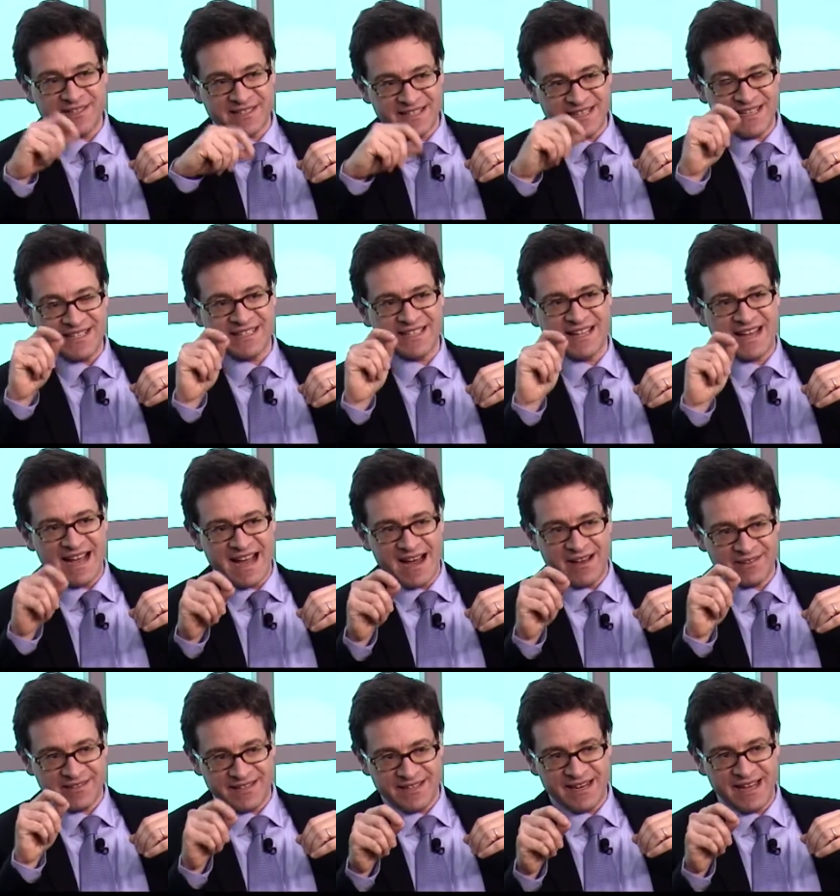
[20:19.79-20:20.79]
seats in the
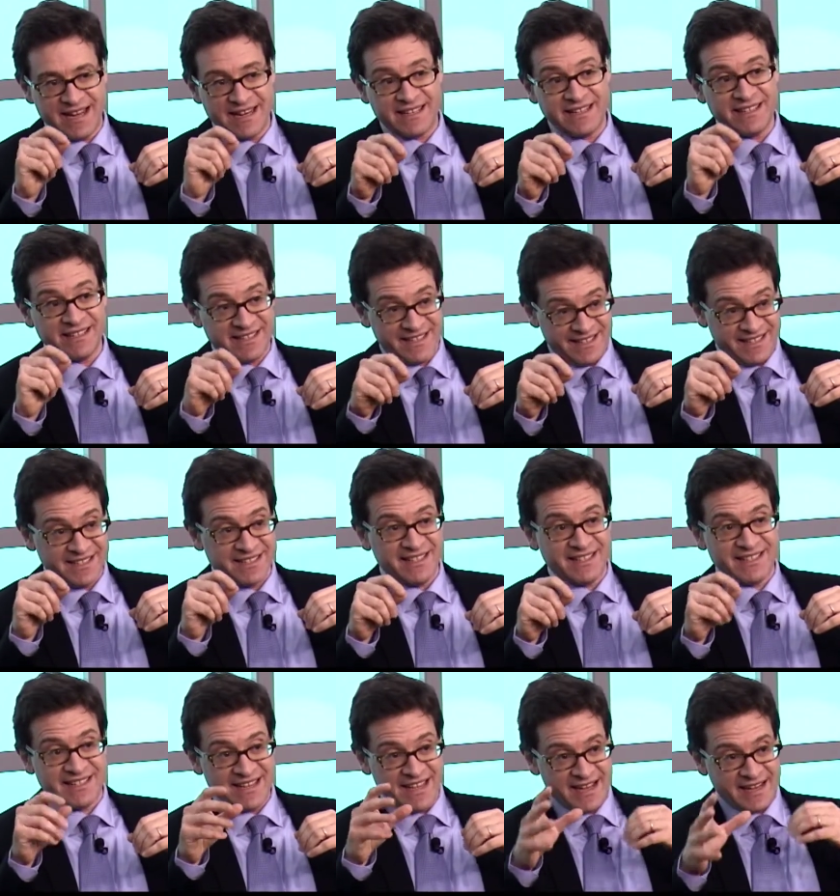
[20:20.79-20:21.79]
House in
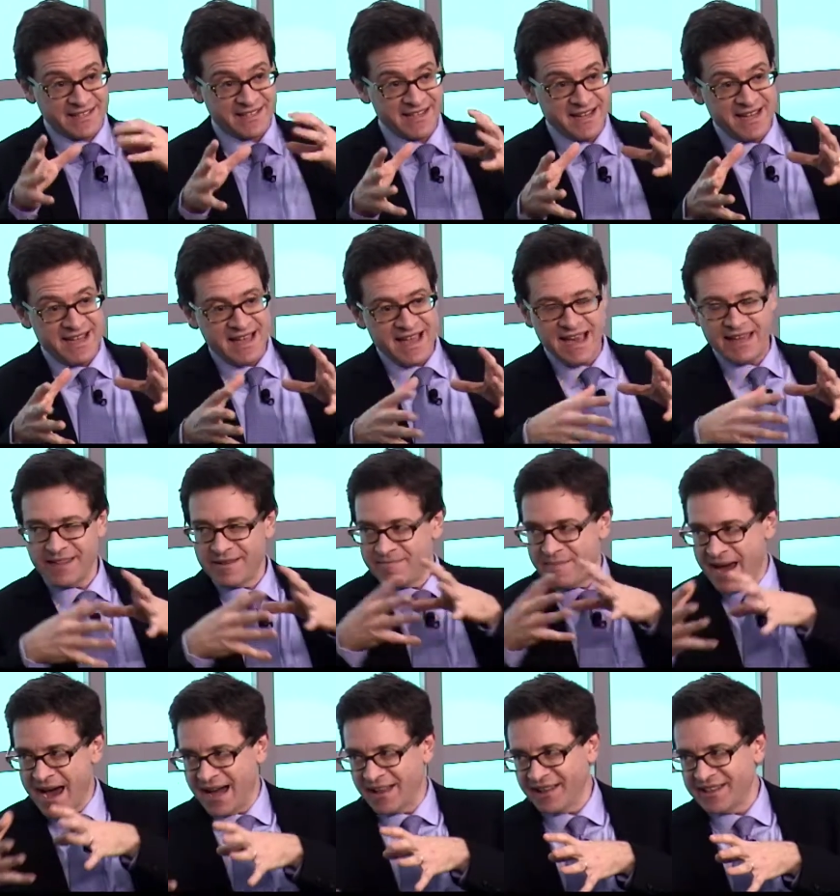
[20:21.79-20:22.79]
1966, and the
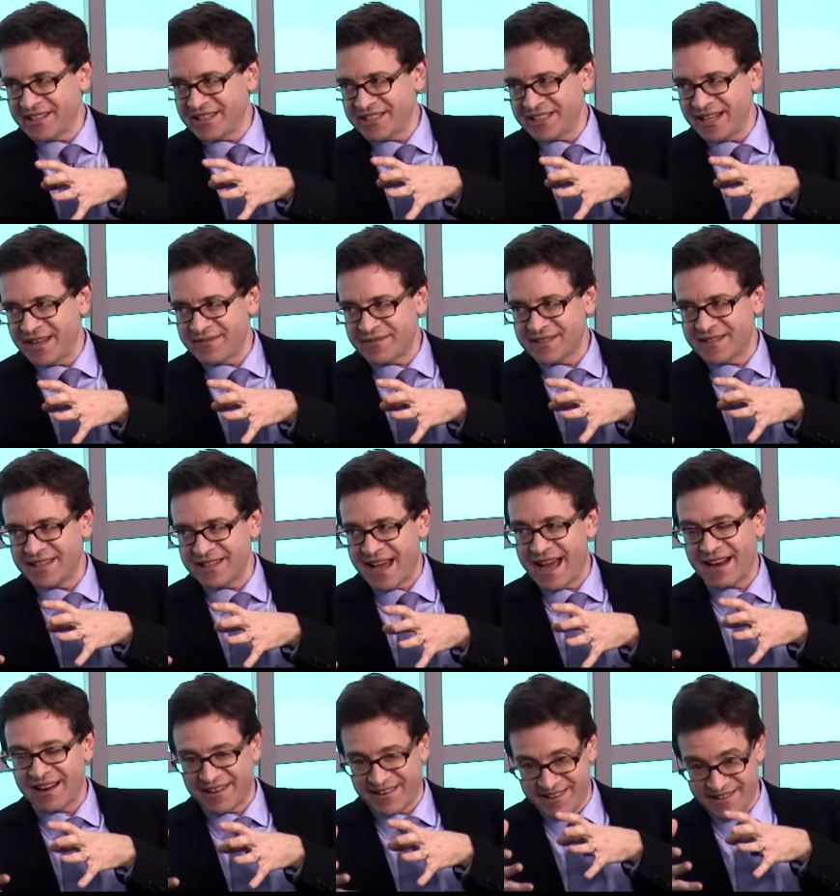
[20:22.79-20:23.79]
balance shifts to
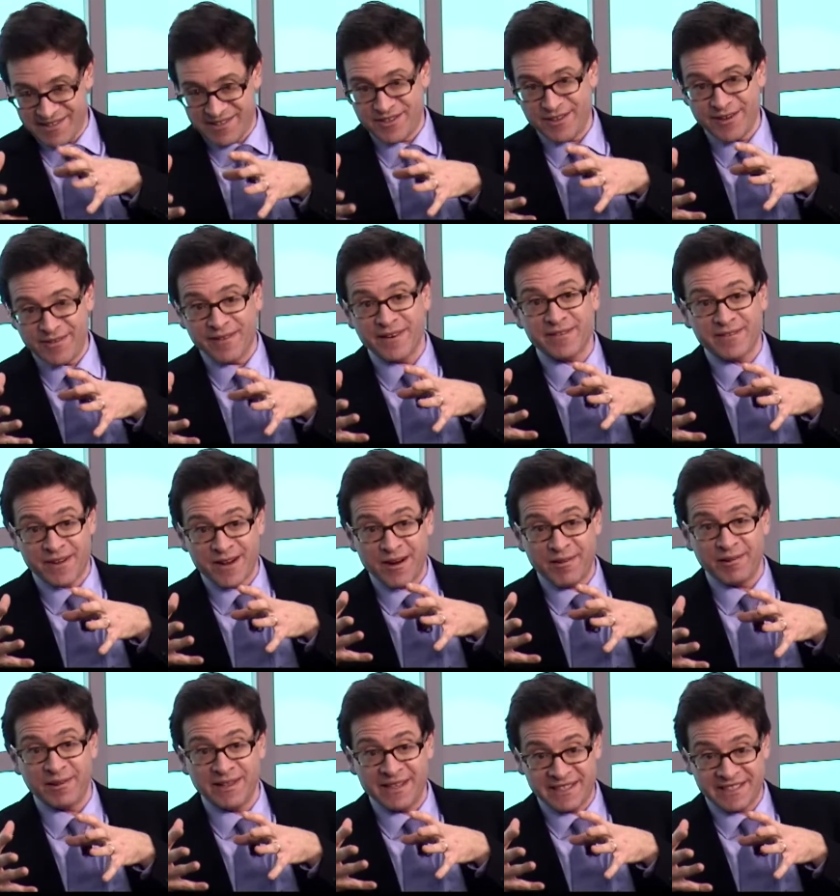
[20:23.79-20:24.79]
that conservative
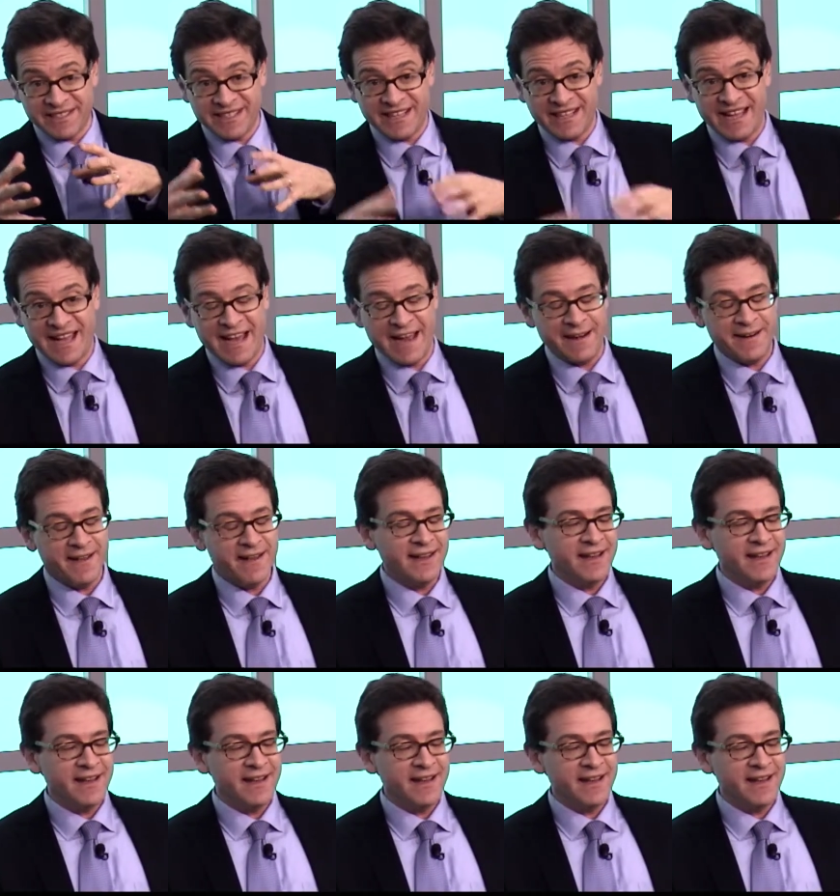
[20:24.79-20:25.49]
coalition again.